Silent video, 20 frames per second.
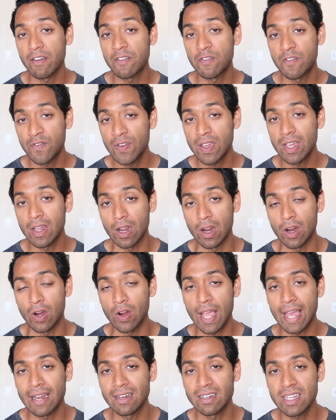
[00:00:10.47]
fear
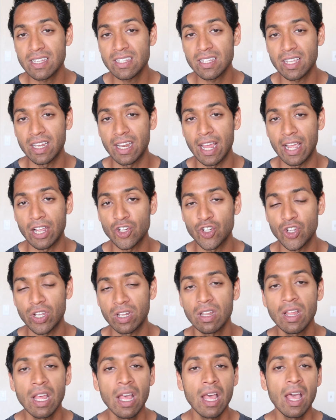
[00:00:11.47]
and
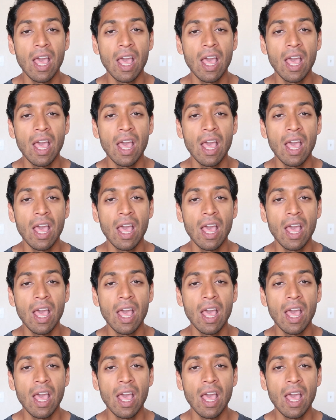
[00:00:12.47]
disconnection,